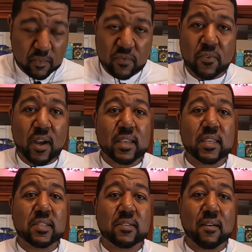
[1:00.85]
before I
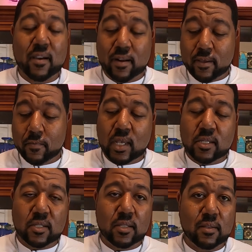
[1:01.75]
get started, I
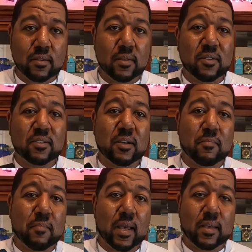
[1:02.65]
just hooked up
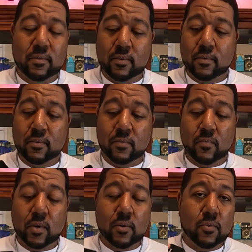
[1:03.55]
my
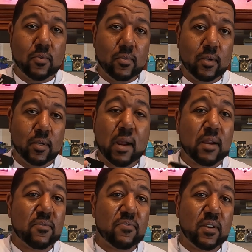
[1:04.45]
Rode
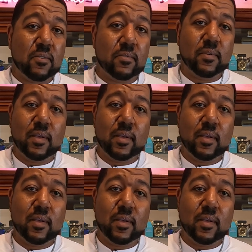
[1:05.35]
microphone.